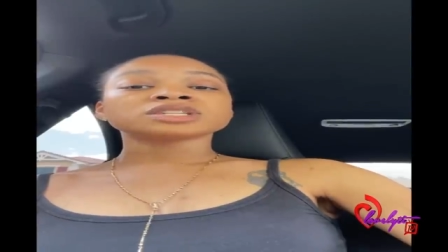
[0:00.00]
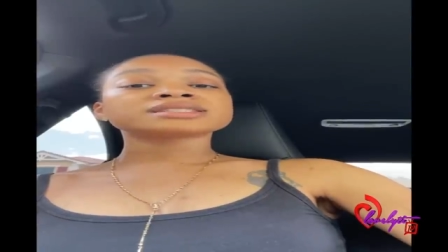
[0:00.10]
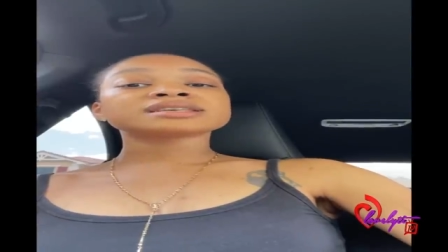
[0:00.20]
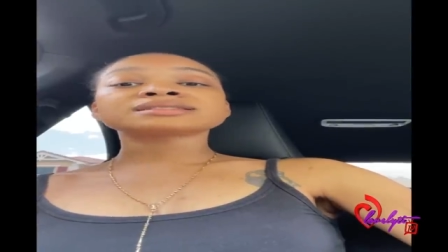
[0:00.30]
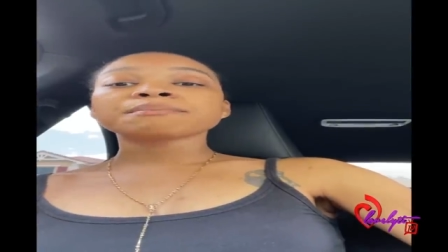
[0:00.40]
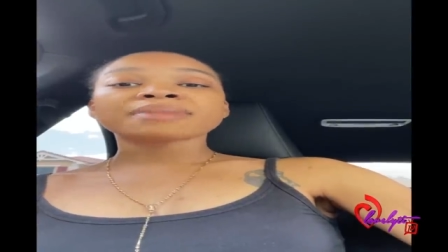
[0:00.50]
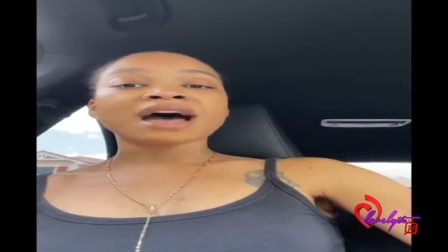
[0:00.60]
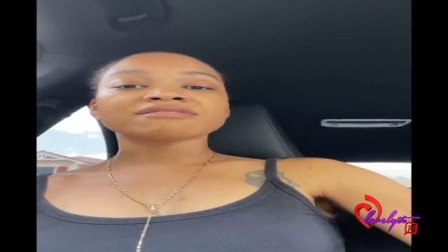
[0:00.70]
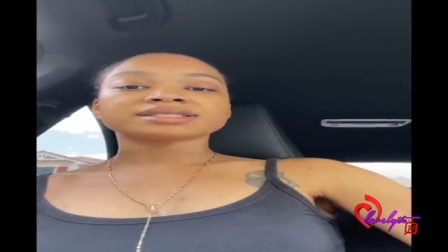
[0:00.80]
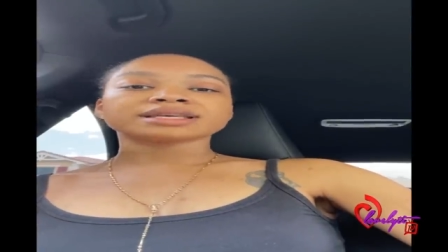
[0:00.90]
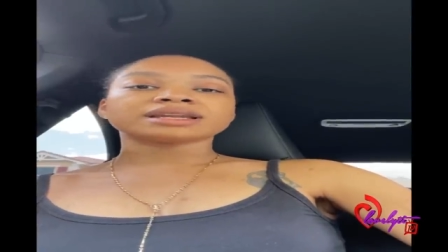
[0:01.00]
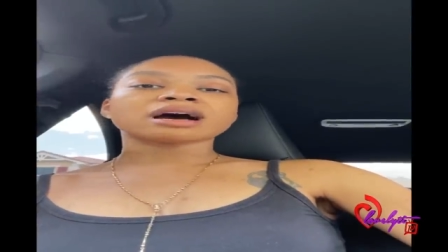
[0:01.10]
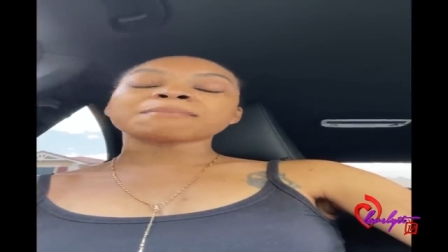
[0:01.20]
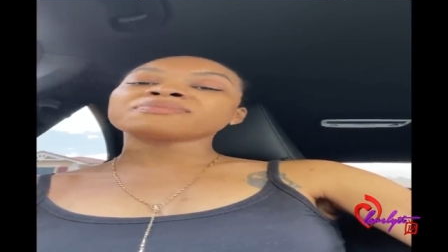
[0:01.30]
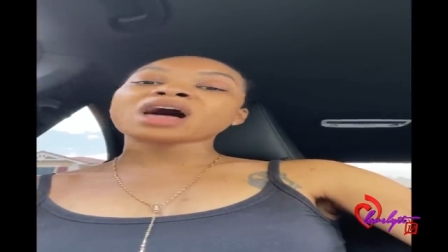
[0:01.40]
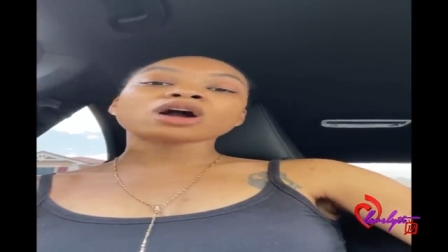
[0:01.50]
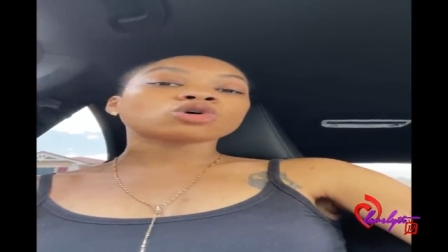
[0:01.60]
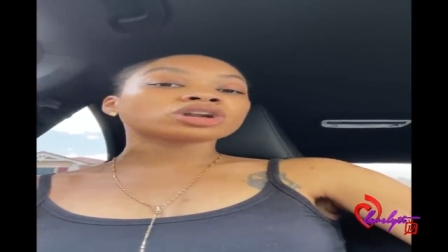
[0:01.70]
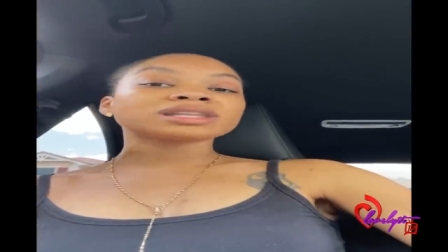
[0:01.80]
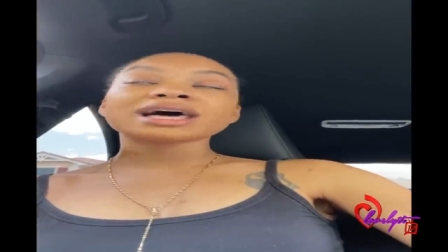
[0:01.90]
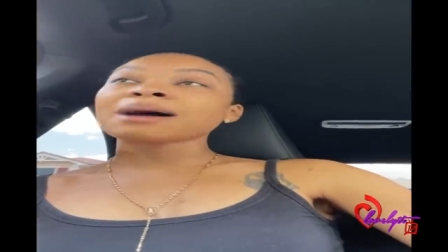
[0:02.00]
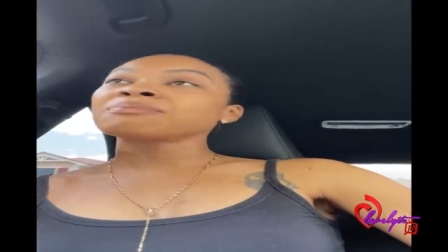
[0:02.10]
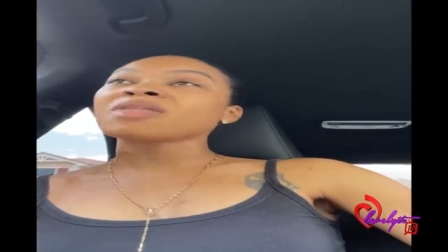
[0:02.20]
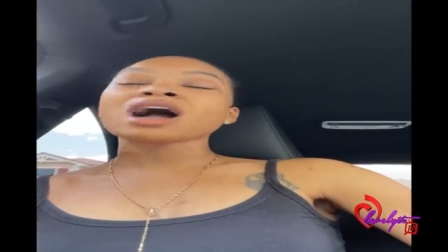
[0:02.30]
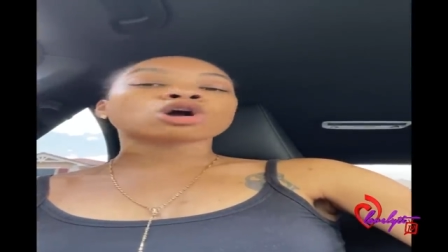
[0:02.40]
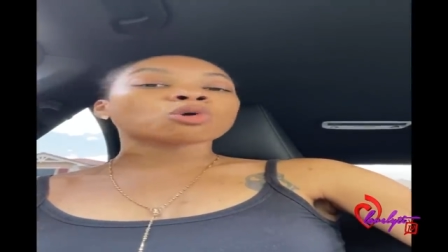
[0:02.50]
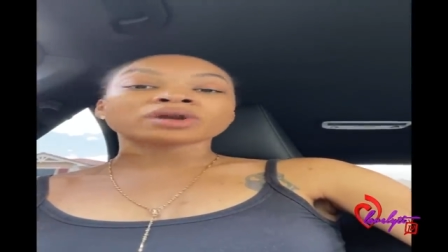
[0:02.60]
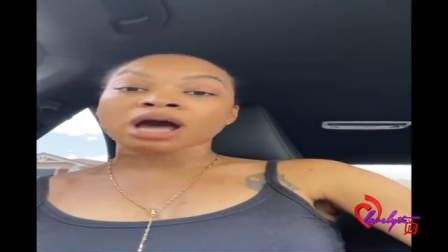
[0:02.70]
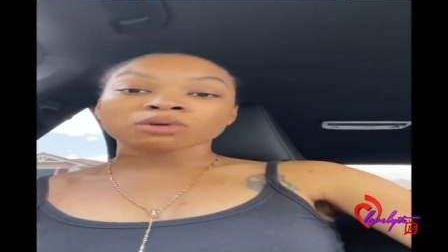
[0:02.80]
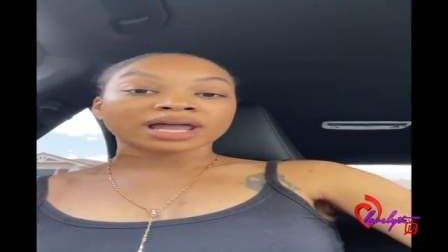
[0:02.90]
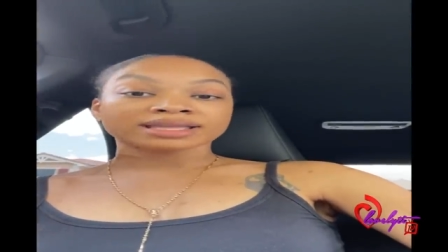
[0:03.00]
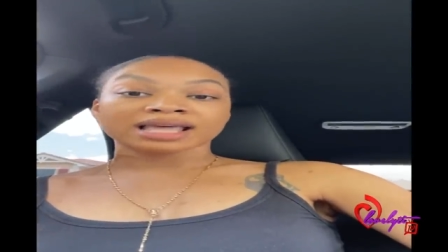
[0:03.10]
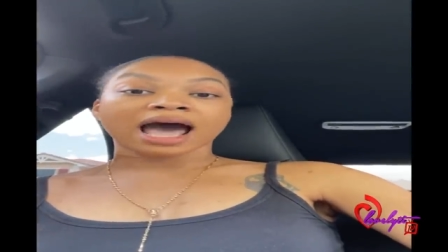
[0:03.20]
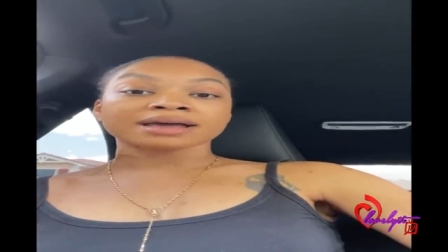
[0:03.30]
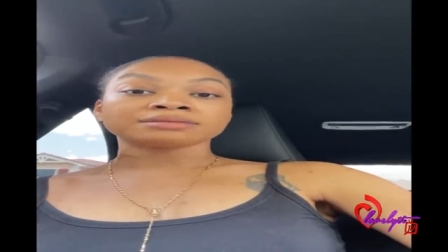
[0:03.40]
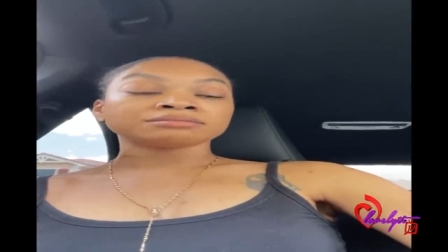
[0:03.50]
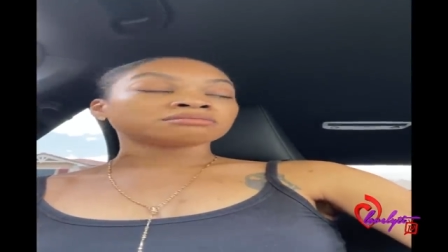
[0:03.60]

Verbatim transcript: This is embarrassing. I'm not going out like that.